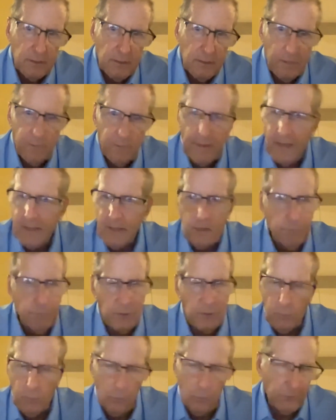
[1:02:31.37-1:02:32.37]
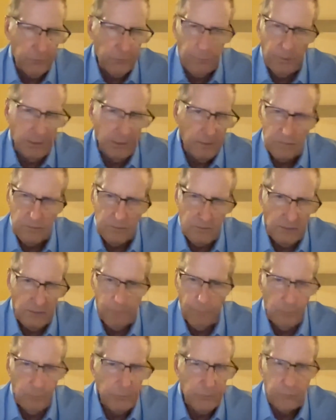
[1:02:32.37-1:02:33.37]
and that could be caused by
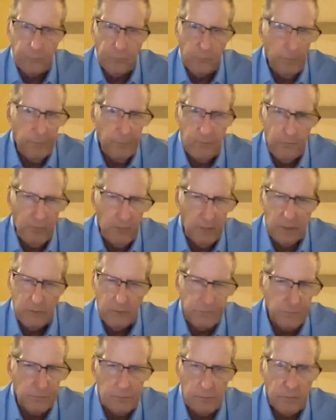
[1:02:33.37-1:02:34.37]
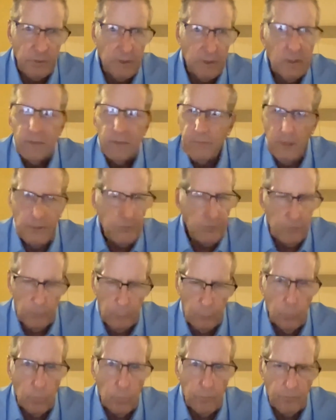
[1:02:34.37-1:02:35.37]
inputs from the vagus nerve,
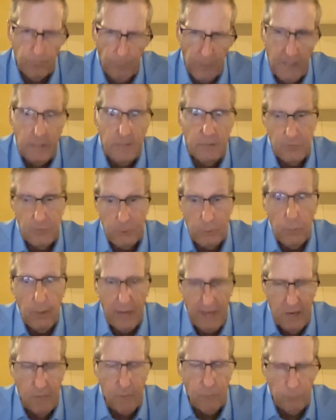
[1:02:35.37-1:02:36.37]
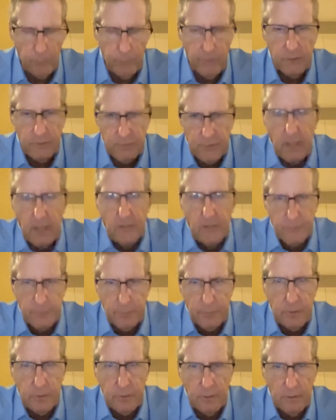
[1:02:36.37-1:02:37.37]
then pain that you have will be
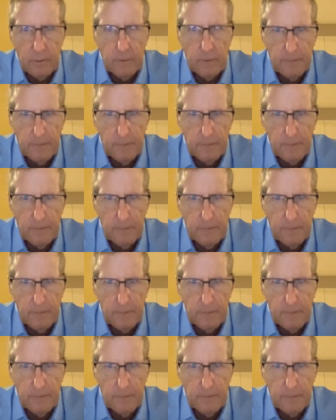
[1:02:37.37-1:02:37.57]
exacerbated.